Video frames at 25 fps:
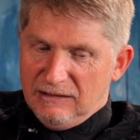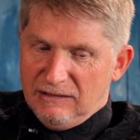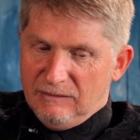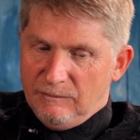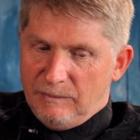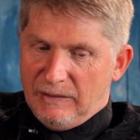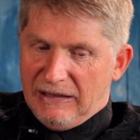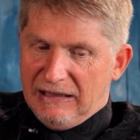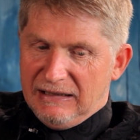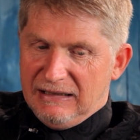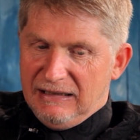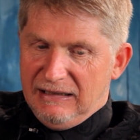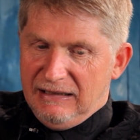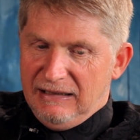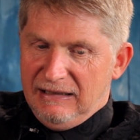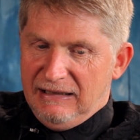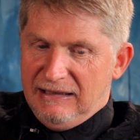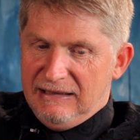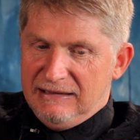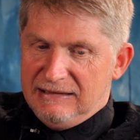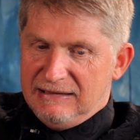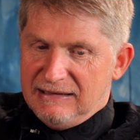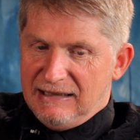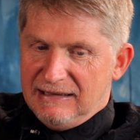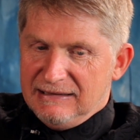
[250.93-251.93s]
But
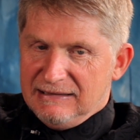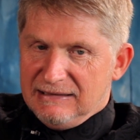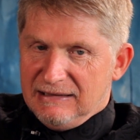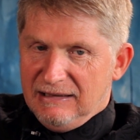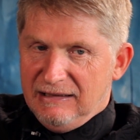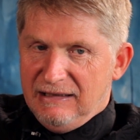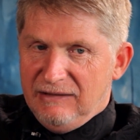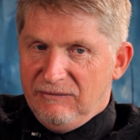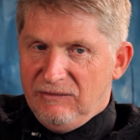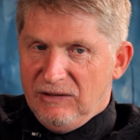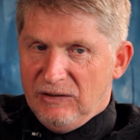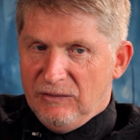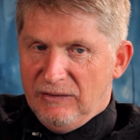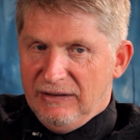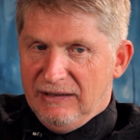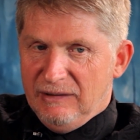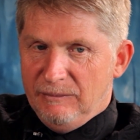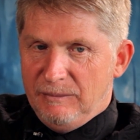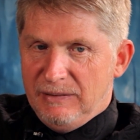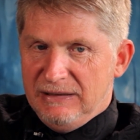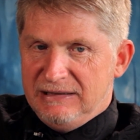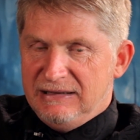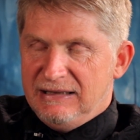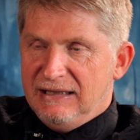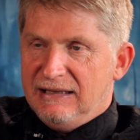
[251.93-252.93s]
it does leave you in a
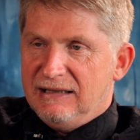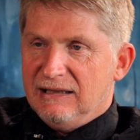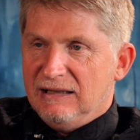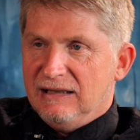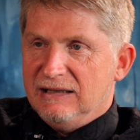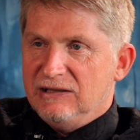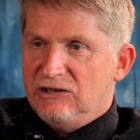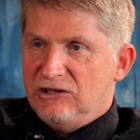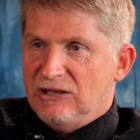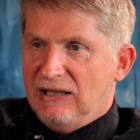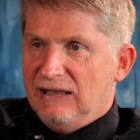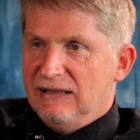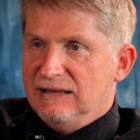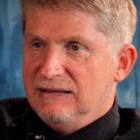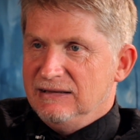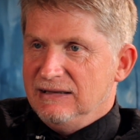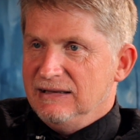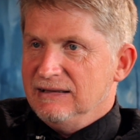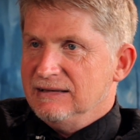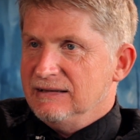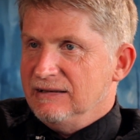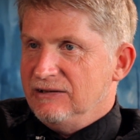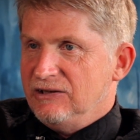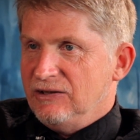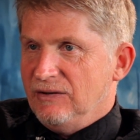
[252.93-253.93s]
particularly
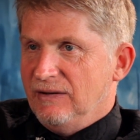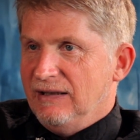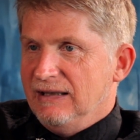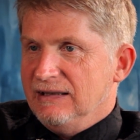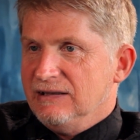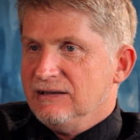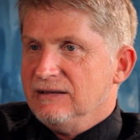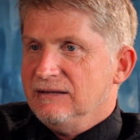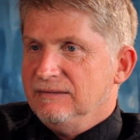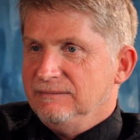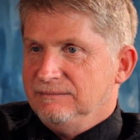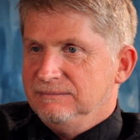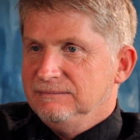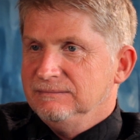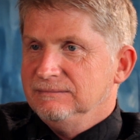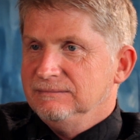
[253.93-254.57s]
challenging situation.